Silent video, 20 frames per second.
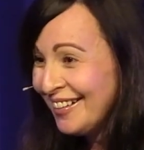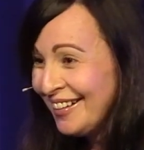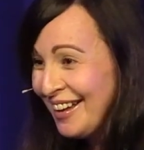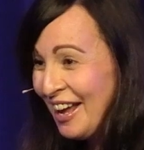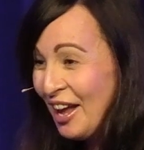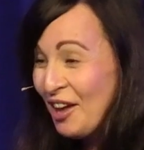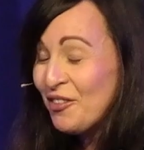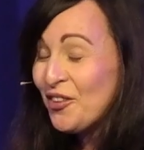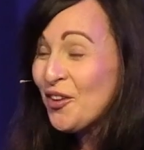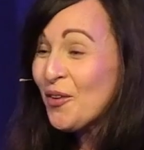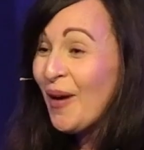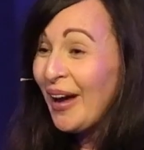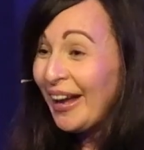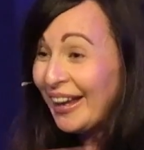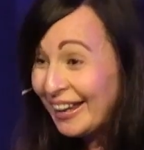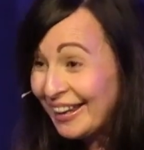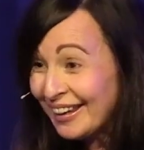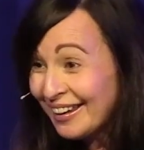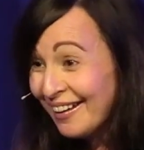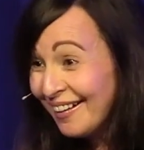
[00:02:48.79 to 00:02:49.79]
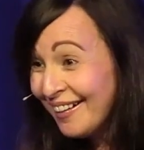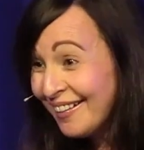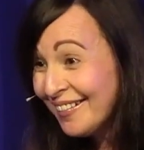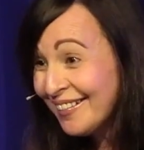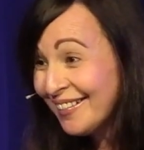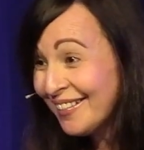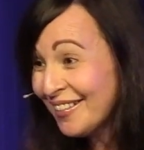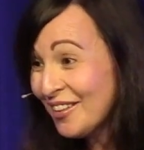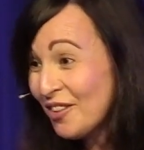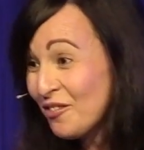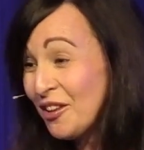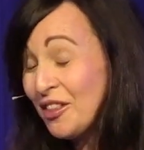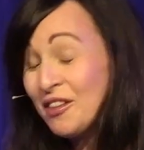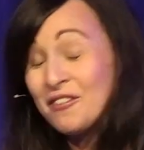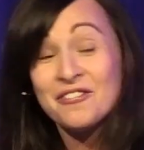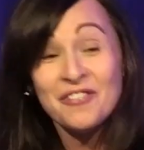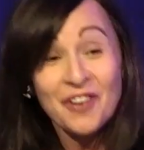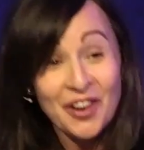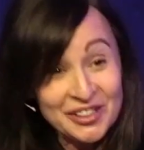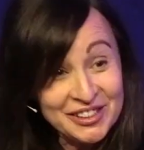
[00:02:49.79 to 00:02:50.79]
If you are here for the
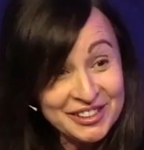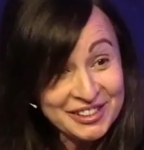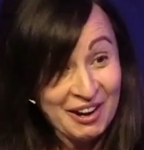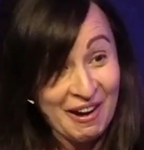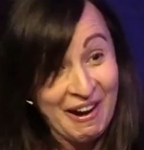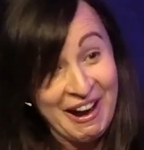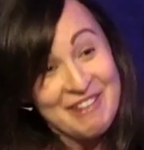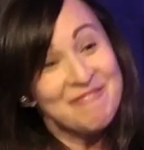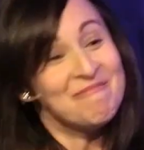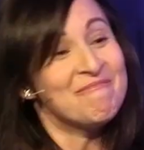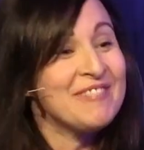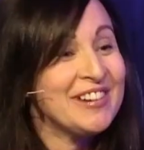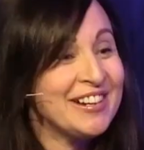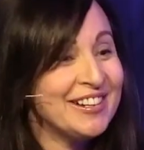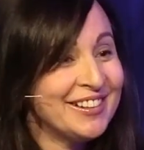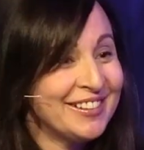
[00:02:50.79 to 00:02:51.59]
first time,